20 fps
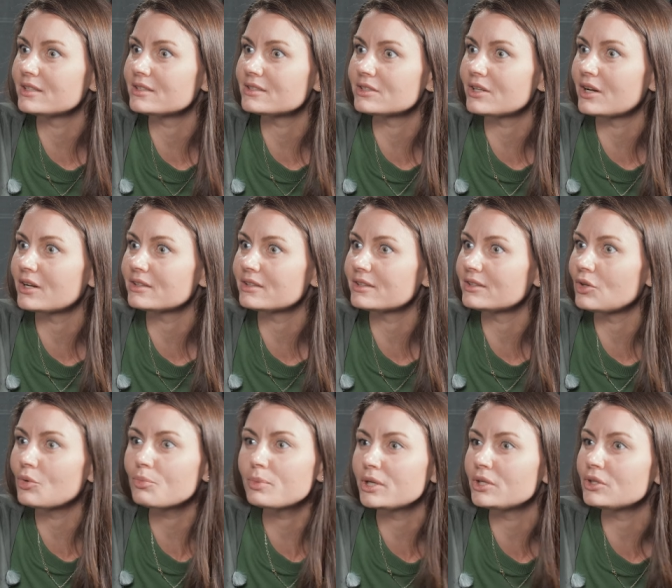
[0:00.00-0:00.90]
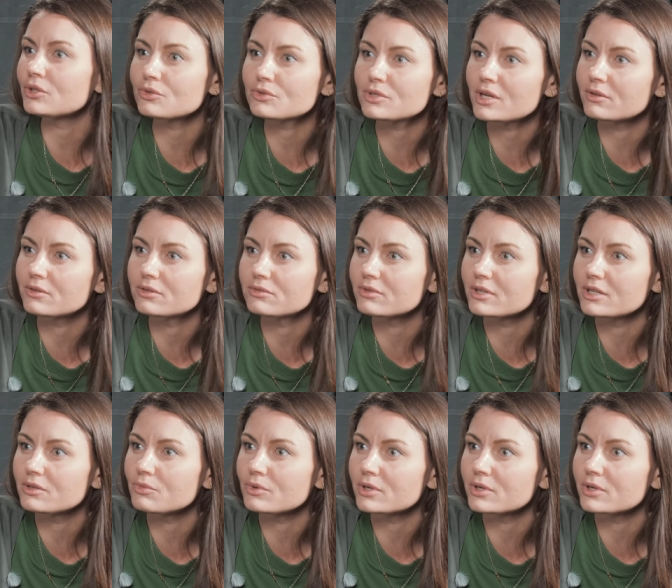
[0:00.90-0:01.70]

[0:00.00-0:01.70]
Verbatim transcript: It's not, nobody knows how it really